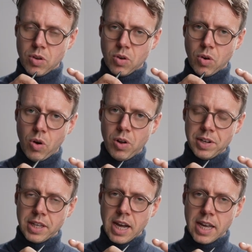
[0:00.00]
All
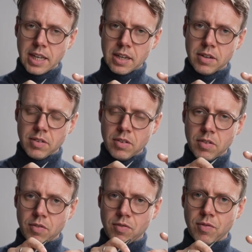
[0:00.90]
the
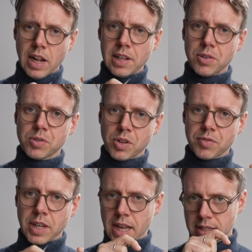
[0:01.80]
eigenvalues of
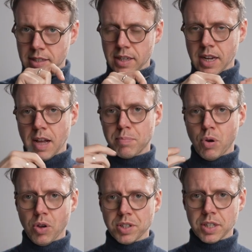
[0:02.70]
the Hessian are
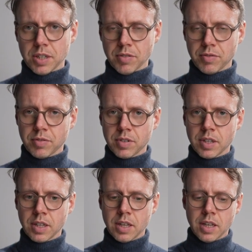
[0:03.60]
positive.
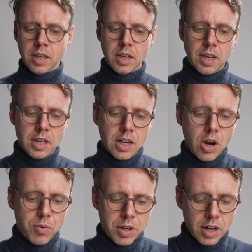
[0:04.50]
And now
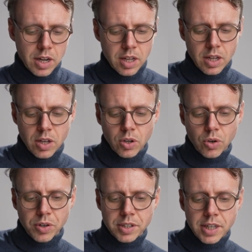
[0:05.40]
we are
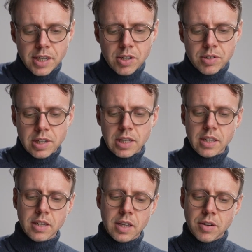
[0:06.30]

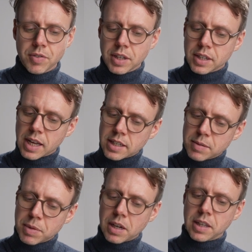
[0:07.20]
continuously,
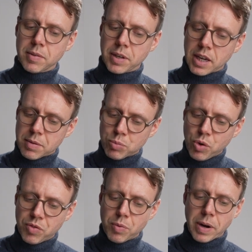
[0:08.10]
infinitesimally, we can
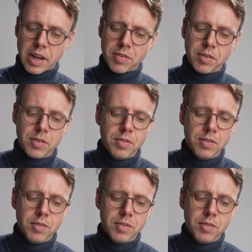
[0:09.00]
move away